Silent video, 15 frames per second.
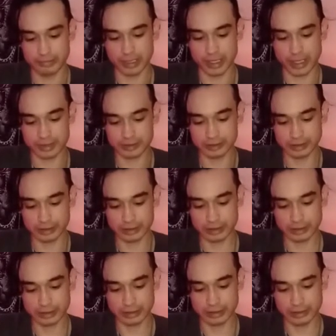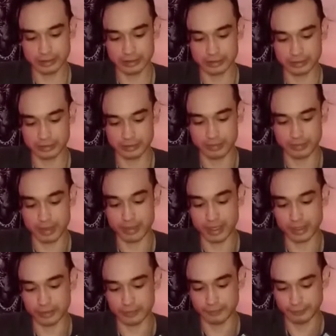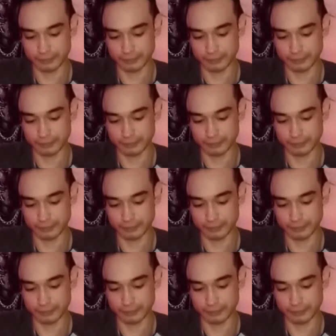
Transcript: Plastic is my game.